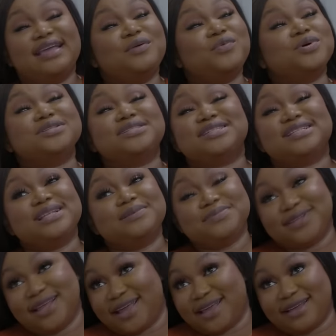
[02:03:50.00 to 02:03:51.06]
He will sleep
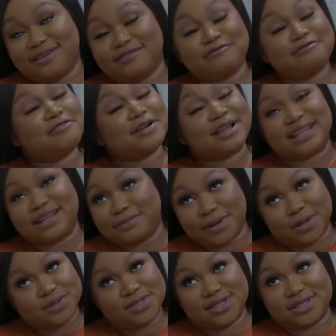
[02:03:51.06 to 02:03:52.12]
there. Forget
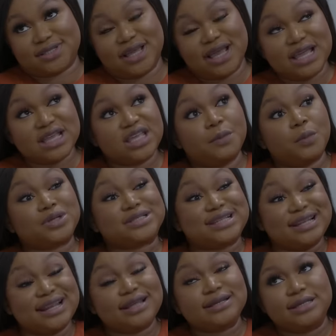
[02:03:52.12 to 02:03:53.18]
about it. He
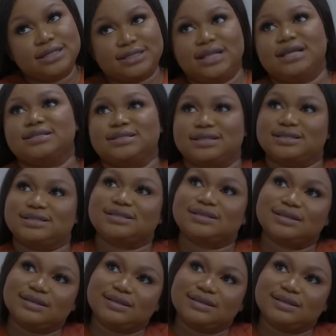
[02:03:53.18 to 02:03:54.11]
must learn his lessons.